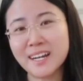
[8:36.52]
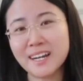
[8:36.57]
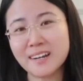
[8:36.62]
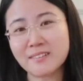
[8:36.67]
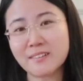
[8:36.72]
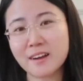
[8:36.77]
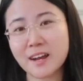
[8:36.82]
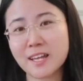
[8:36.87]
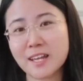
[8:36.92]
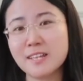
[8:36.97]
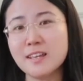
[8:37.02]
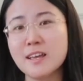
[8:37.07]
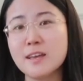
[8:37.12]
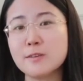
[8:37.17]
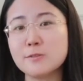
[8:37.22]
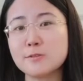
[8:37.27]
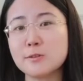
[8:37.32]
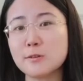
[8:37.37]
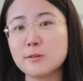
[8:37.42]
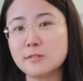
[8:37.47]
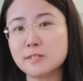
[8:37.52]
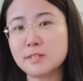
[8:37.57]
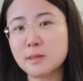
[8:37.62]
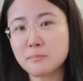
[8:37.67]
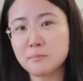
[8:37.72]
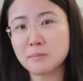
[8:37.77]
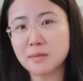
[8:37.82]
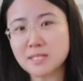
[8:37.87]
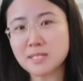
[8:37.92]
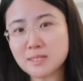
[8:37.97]
right? So
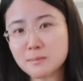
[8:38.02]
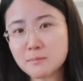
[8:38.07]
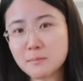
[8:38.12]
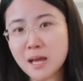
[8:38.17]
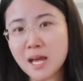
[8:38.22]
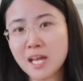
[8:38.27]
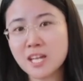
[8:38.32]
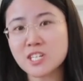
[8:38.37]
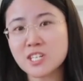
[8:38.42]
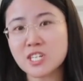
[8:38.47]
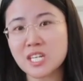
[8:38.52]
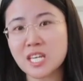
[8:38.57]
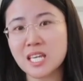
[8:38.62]
some mismatch